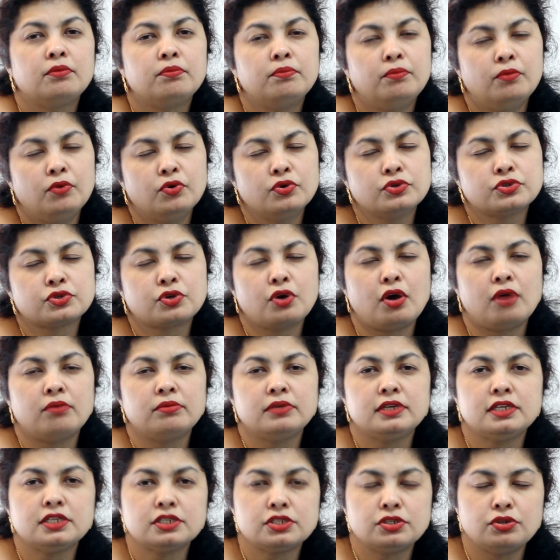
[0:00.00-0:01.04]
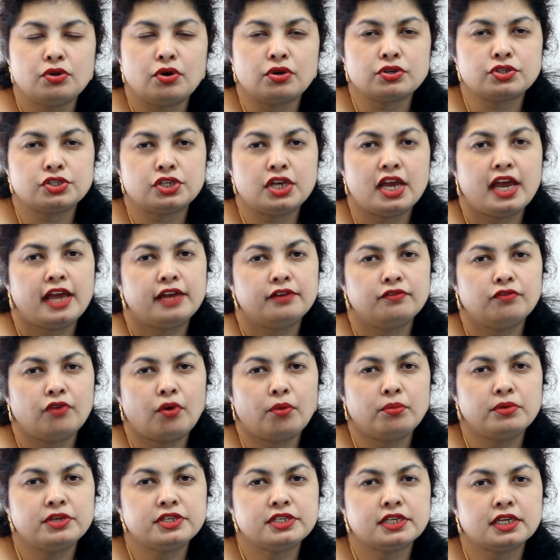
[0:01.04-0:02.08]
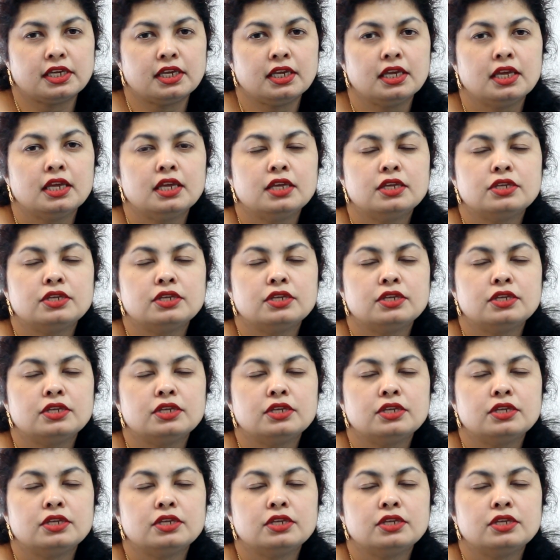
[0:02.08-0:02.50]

Most common is nausea and vomiting.